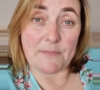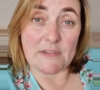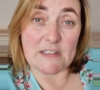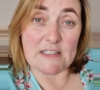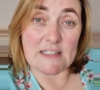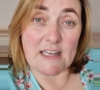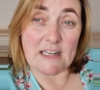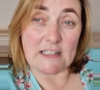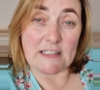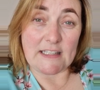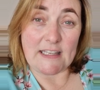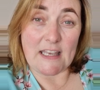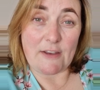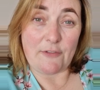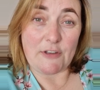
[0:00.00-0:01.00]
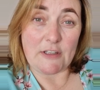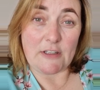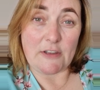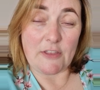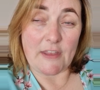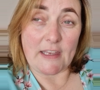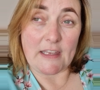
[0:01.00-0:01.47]
Certainly if
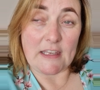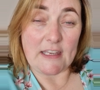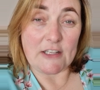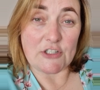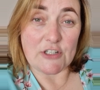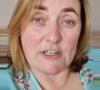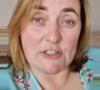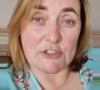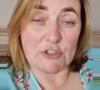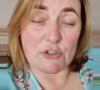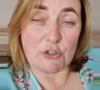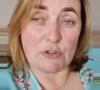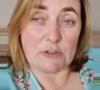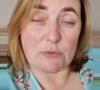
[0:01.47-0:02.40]
you think HR's good,